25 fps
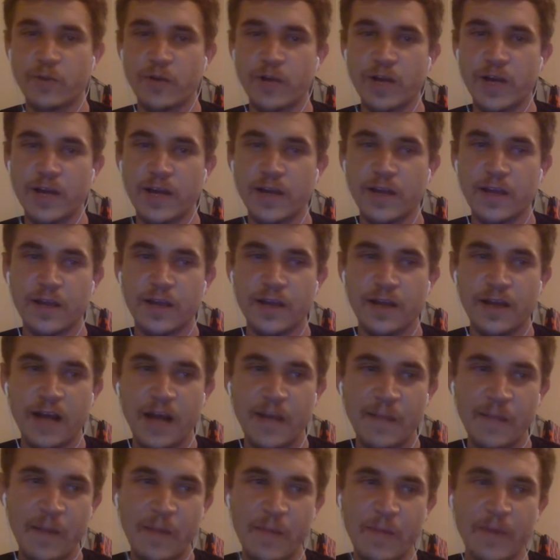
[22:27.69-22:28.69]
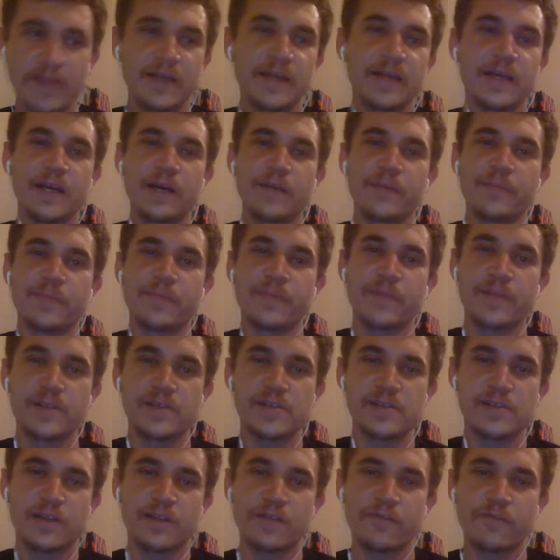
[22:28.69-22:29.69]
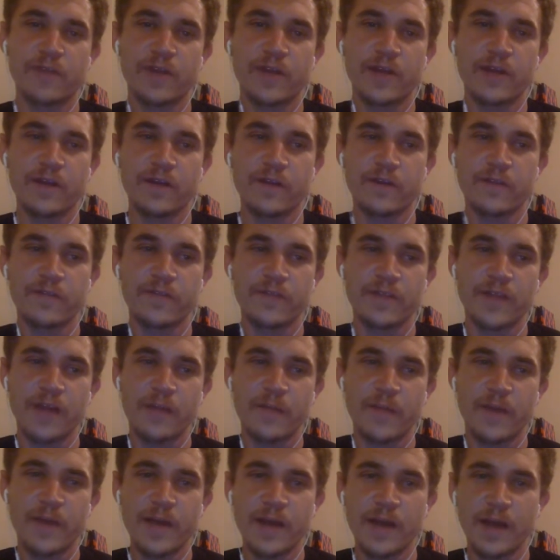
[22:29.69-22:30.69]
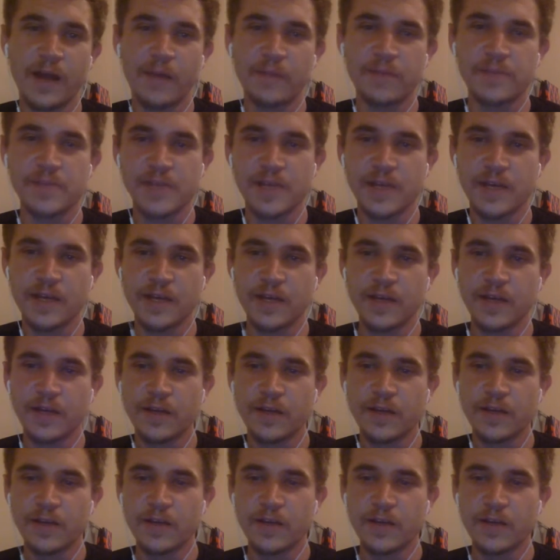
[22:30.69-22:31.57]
I'm not making up this stuff right here off the top of my head. I'm saying